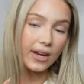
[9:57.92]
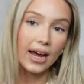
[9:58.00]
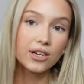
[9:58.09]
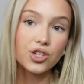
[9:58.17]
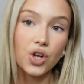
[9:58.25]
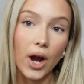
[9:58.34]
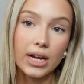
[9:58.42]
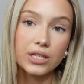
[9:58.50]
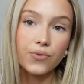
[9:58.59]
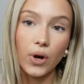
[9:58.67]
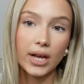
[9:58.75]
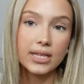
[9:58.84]
the next tray is
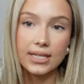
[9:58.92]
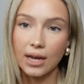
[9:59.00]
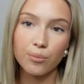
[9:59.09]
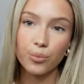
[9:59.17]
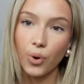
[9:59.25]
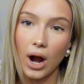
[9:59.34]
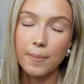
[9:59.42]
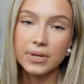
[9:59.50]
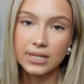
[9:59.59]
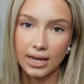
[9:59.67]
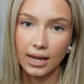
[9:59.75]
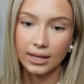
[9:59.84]
for like skin prep,
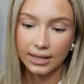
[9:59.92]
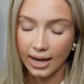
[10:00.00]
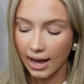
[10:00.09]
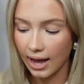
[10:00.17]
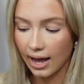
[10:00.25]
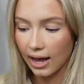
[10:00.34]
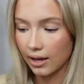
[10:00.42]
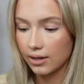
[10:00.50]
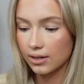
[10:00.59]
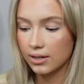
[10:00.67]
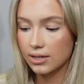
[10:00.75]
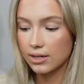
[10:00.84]
skincare,
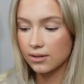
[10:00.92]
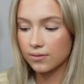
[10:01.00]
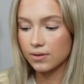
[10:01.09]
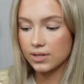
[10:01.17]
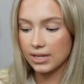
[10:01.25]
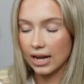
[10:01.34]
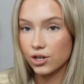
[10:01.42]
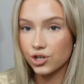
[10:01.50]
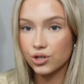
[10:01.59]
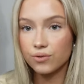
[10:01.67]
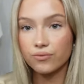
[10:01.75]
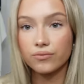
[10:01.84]

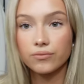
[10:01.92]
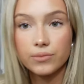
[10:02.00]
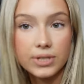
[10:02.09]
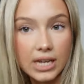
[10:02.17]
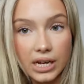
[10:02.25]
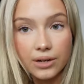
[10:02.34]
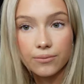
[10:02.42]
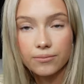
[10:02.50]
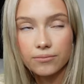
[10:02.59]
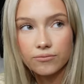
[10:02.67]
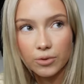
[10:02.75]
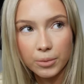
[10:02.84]
slash skin
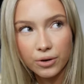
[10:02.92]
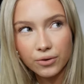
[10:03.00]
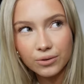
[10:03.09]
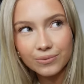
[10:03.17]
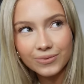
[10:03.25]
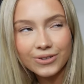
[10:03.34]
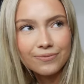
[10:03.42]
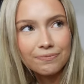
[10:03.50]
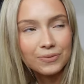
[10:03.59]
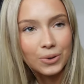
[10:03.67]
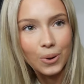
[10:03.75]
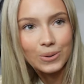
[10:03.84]
removal.
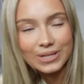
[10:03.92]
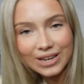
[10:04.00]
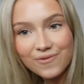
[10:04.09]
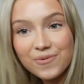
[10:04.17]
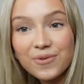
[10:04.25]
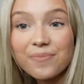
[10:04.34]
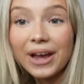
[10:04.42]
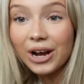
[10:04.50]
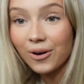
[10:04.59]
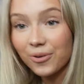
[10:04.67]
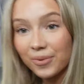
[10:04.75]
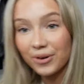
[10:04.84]
Not skin removal,
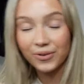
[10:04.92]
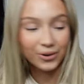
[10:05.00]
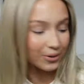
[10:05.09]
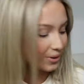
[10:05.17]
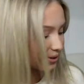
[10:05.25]
makeup removal.